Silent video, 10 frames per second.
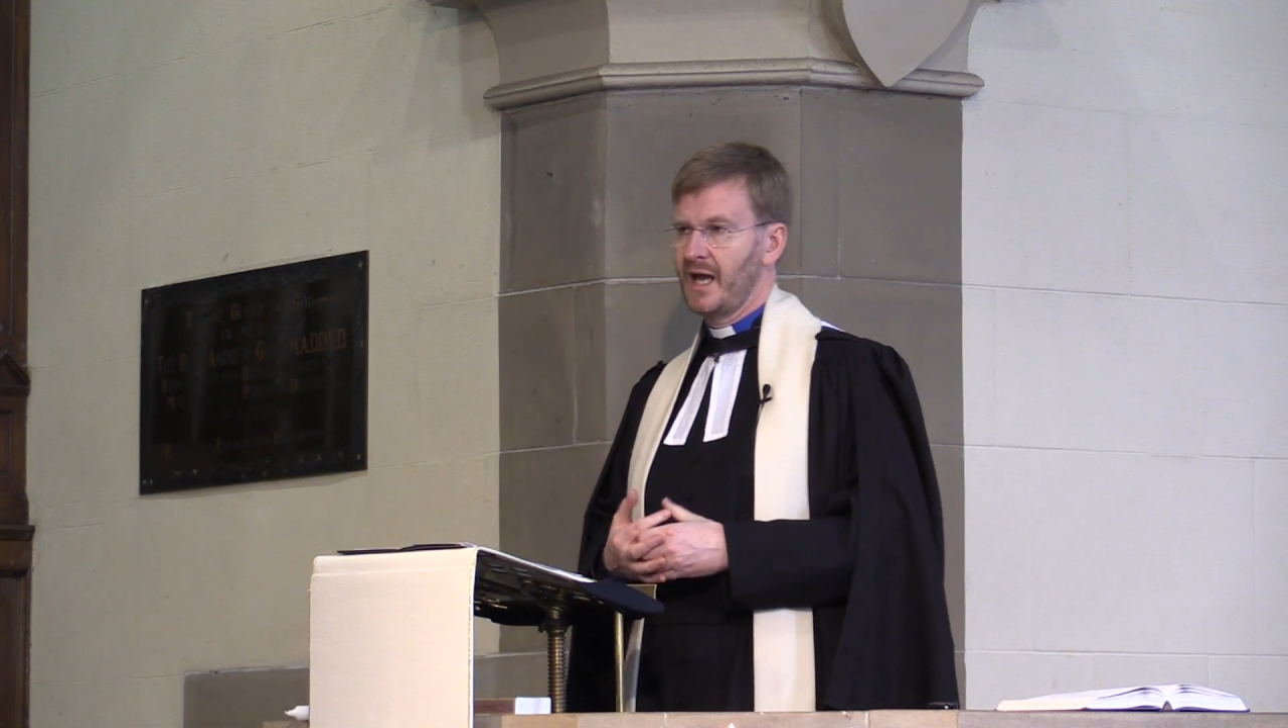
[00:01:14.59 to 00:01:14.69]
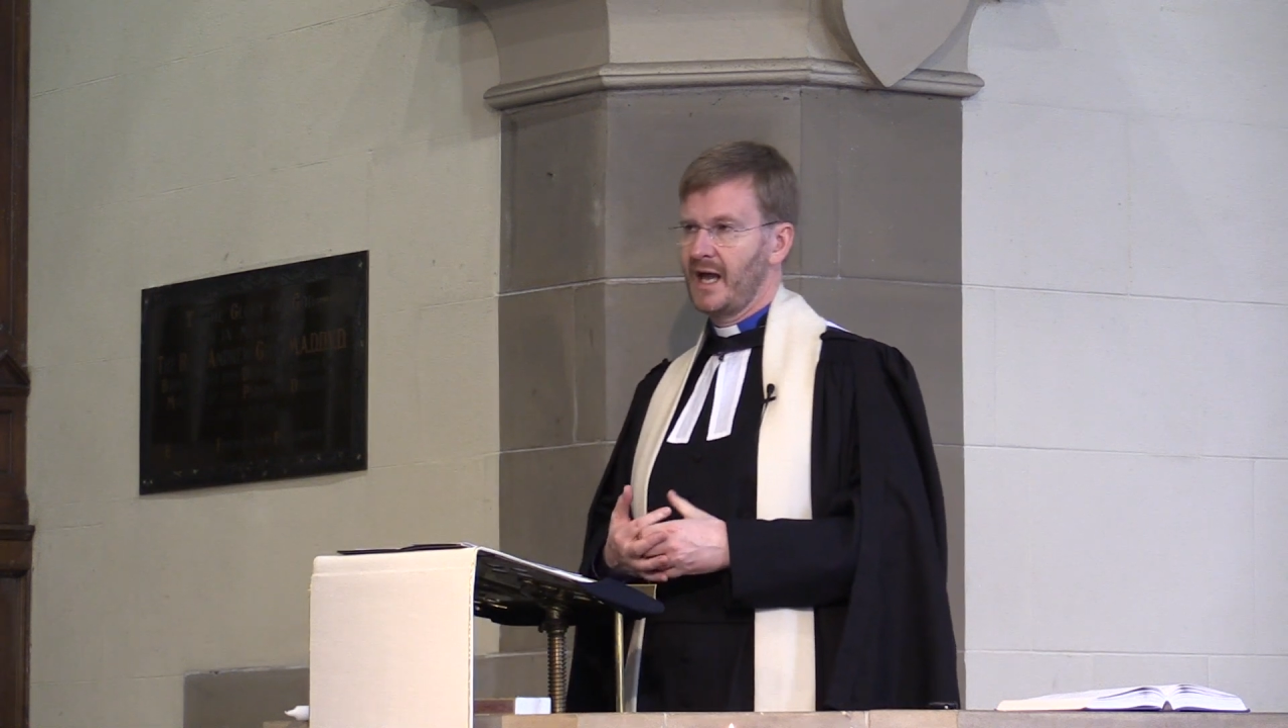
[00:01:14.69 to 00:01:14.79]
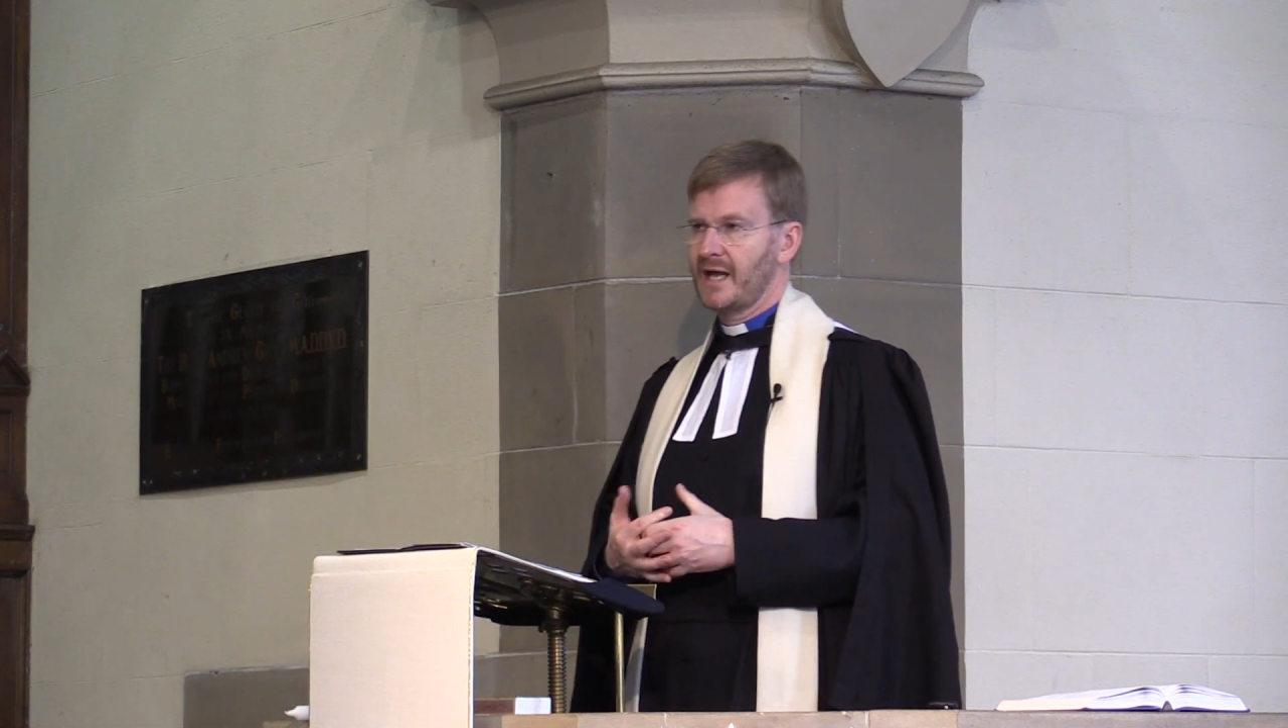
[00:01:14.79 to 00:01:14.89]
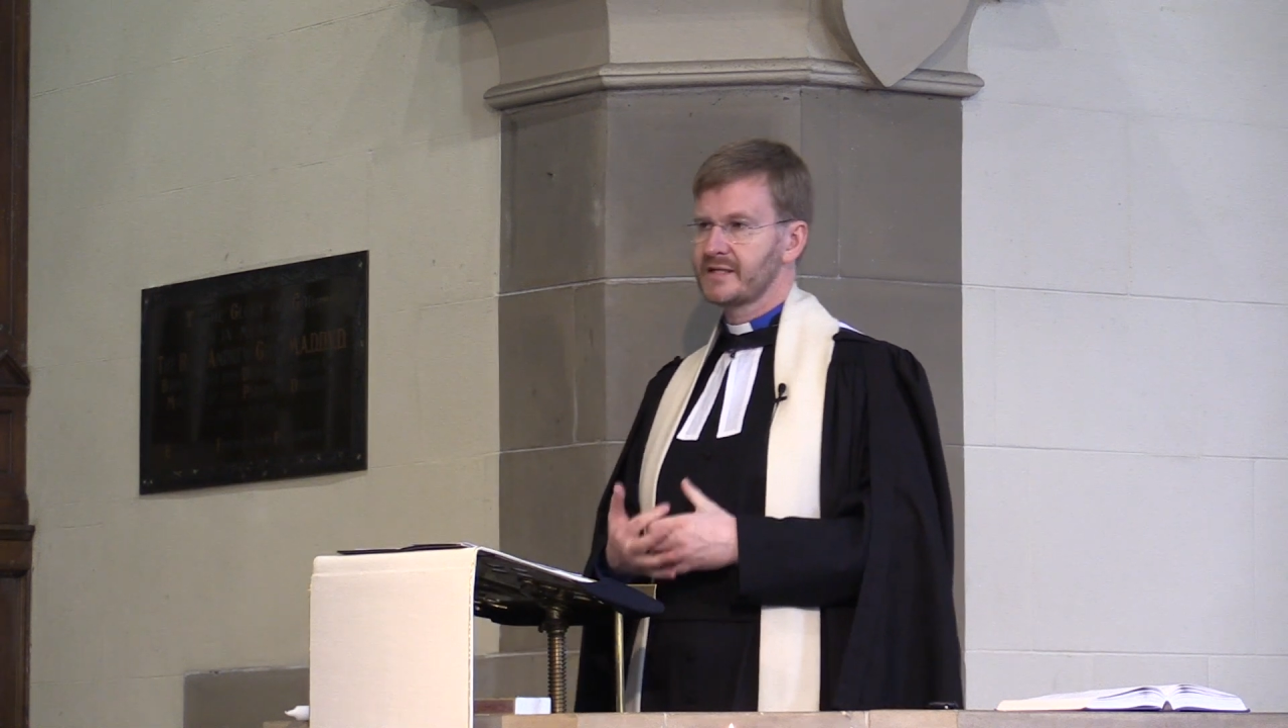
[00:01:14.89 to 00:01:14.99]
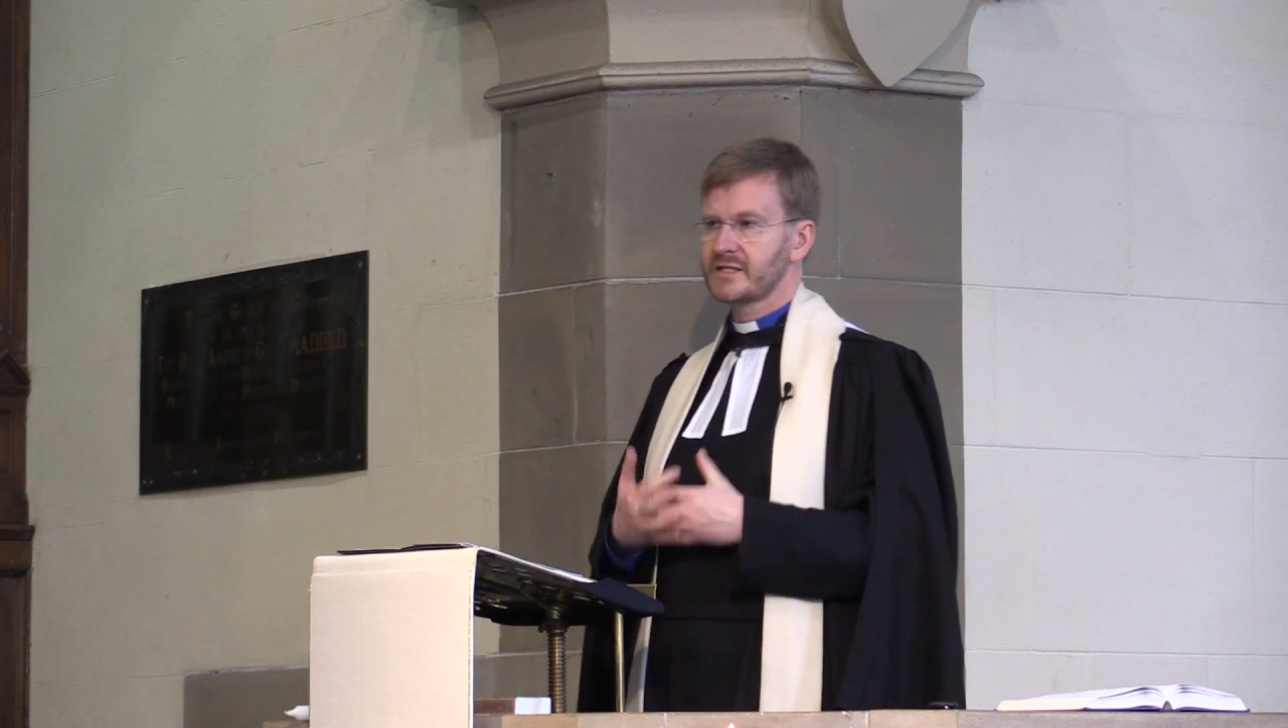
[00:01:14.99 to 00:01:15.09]

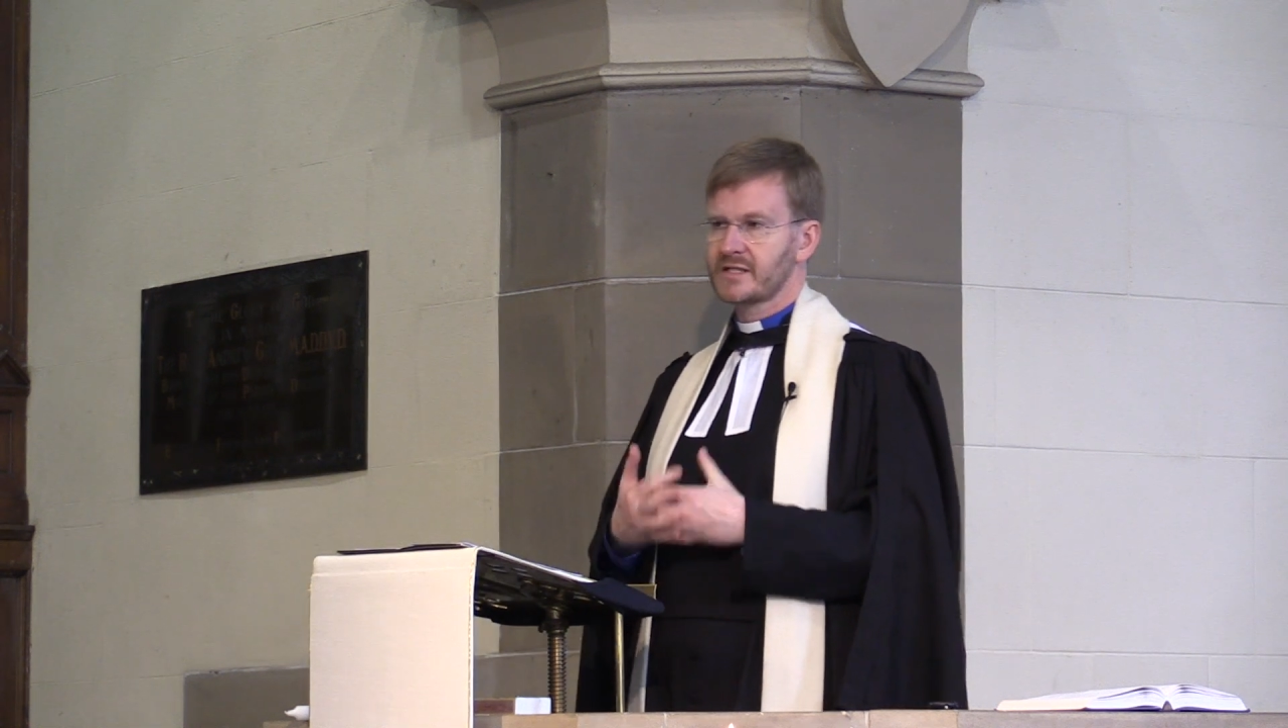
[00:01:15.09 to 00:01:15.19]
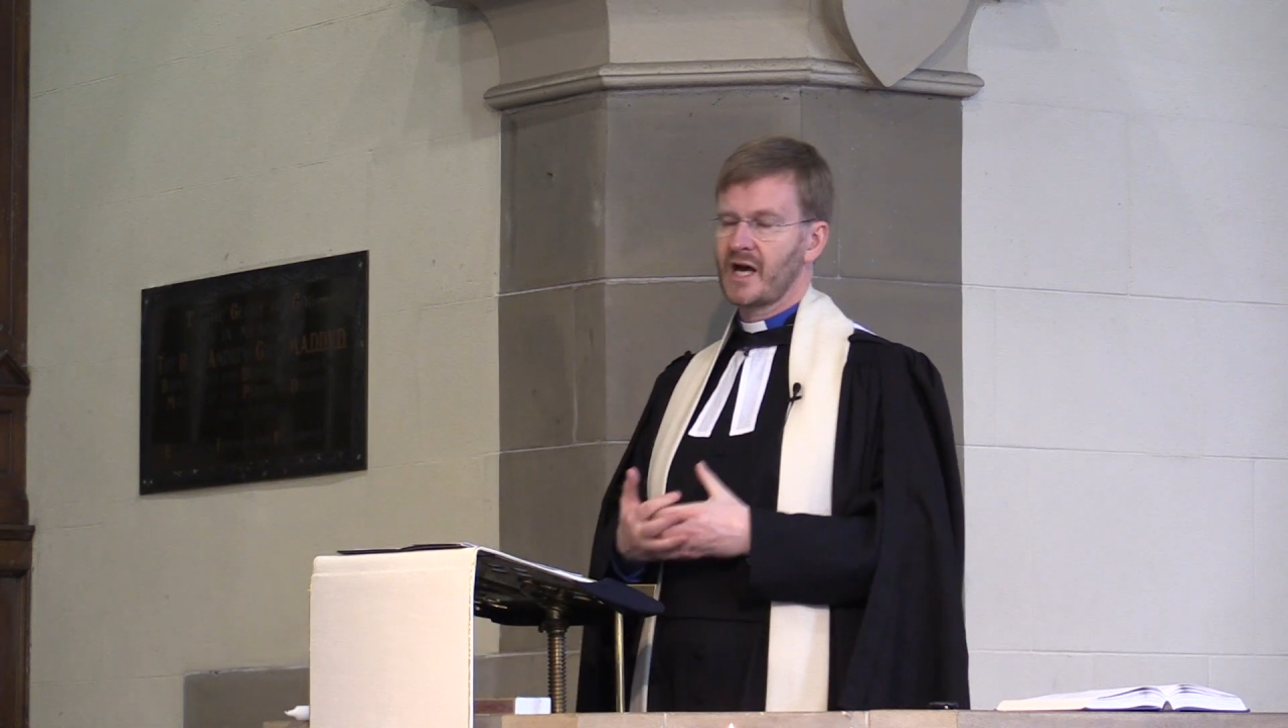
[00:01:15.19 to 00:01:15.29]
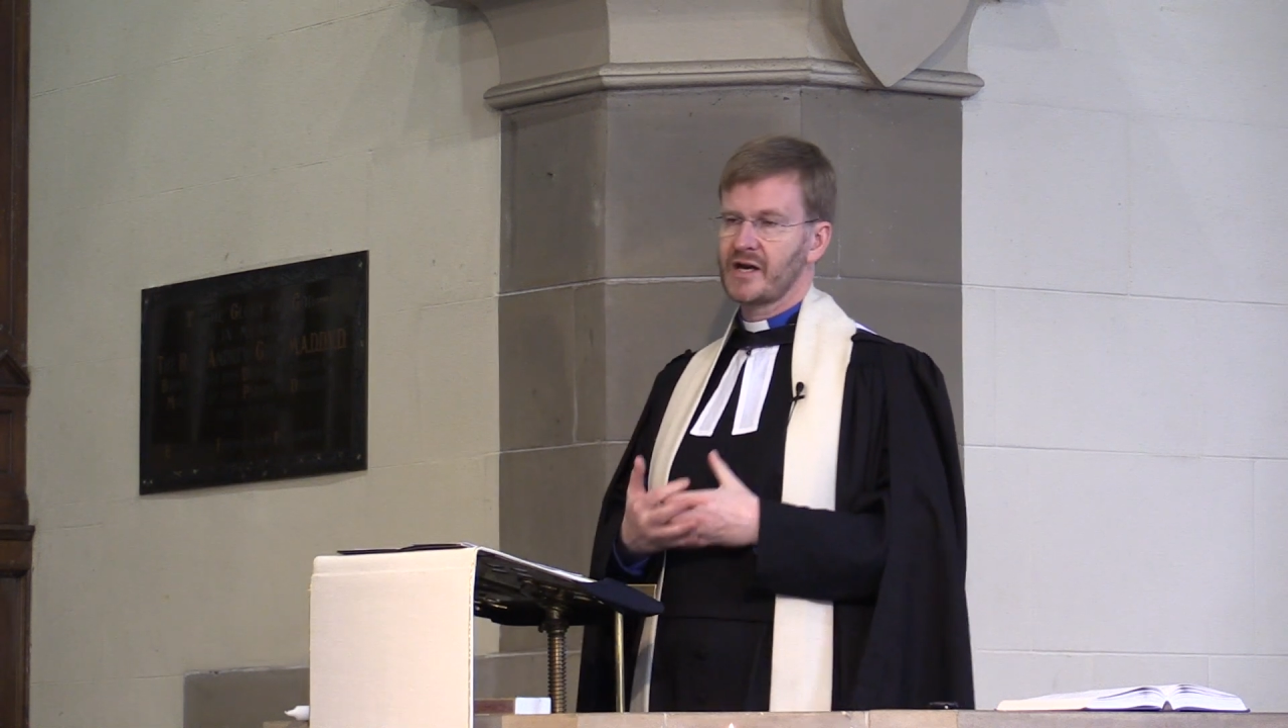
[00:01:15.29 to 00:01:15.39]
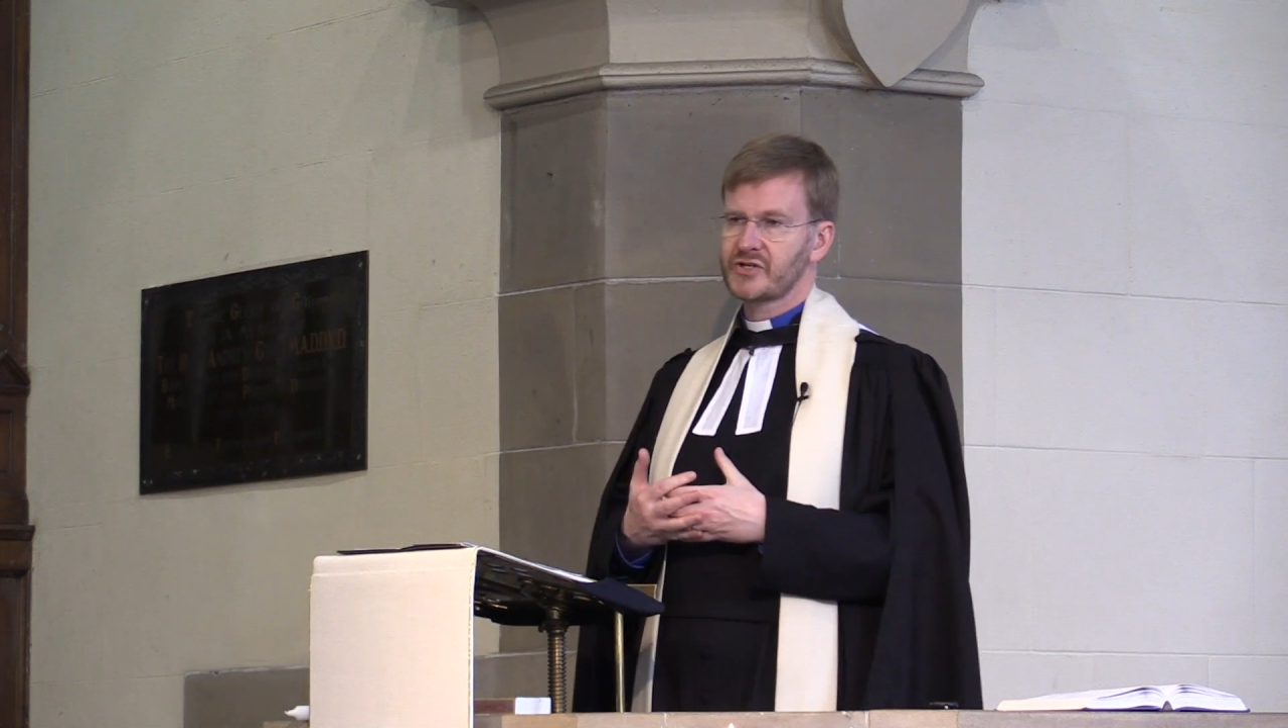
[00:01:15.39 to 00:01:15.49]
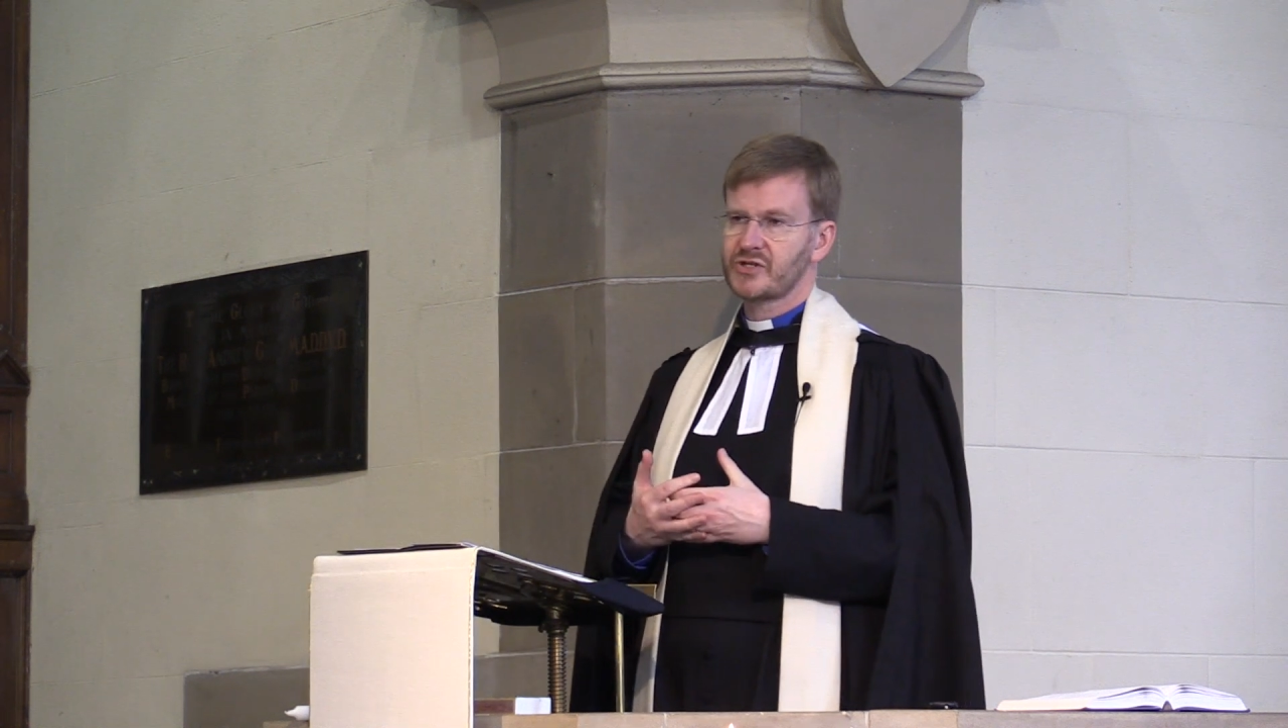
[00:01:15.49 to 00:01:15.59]
has
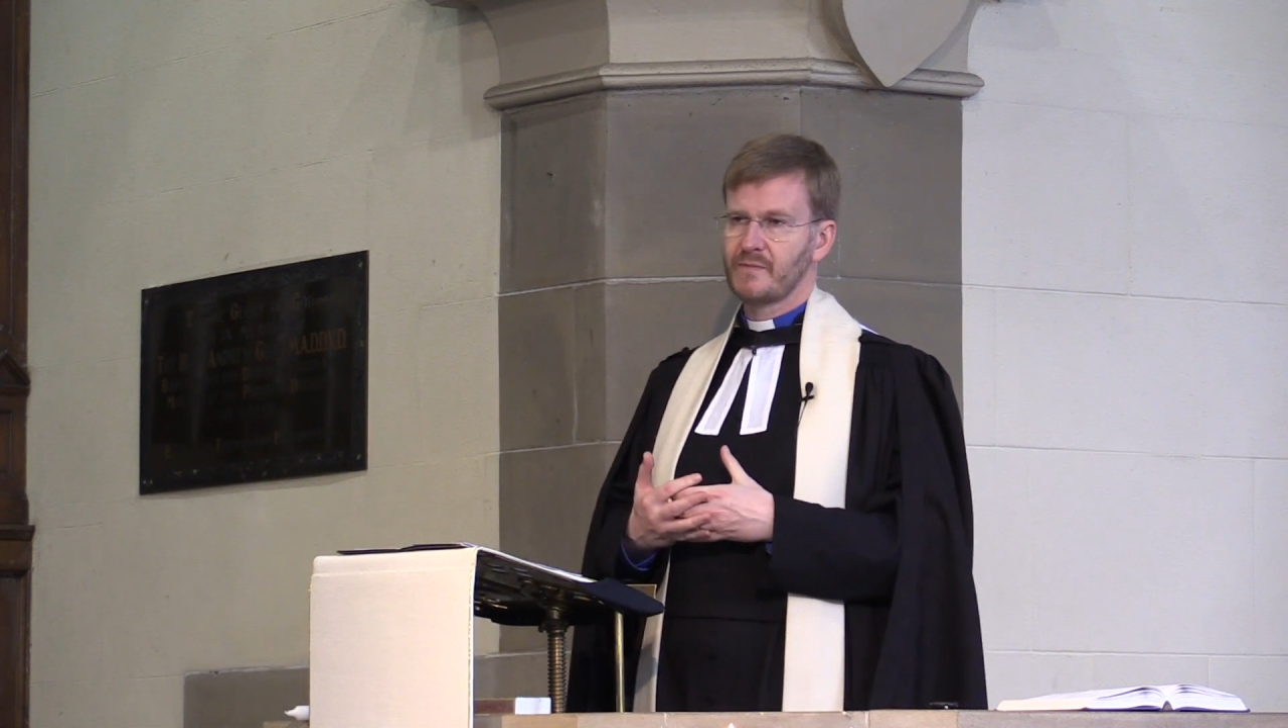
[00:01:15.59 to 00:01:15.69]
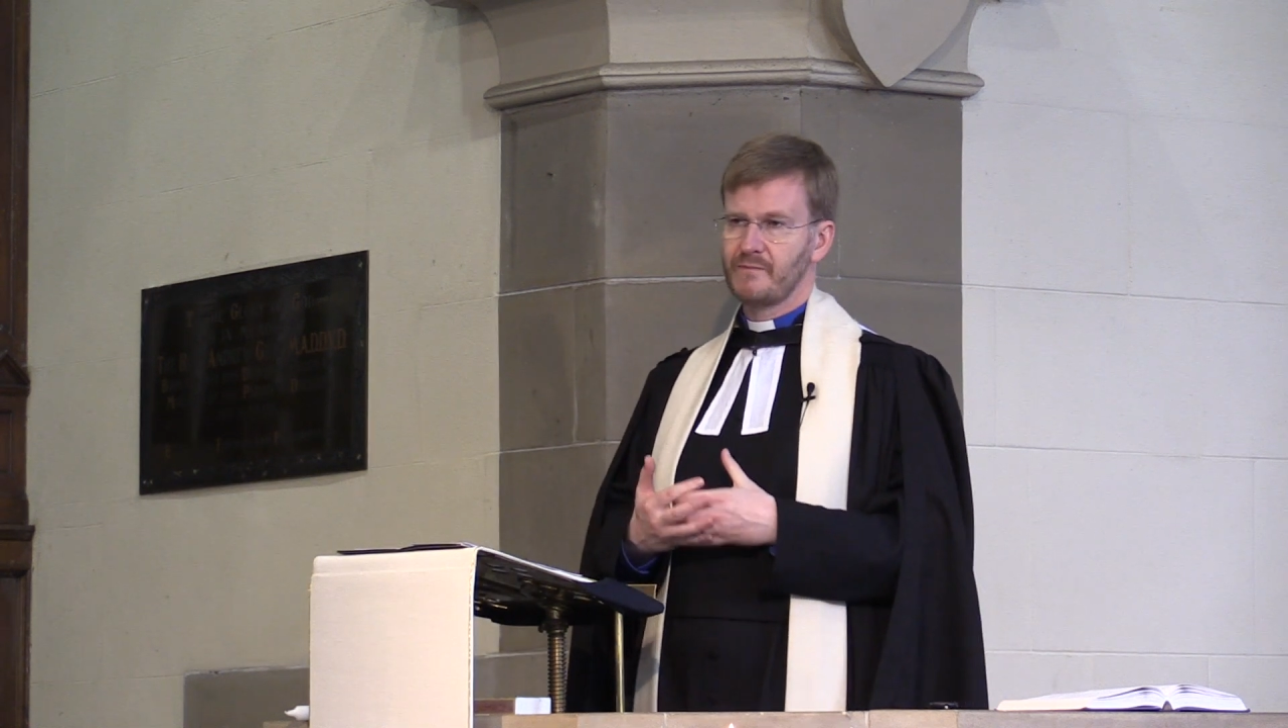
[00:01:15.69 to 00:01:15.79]
touched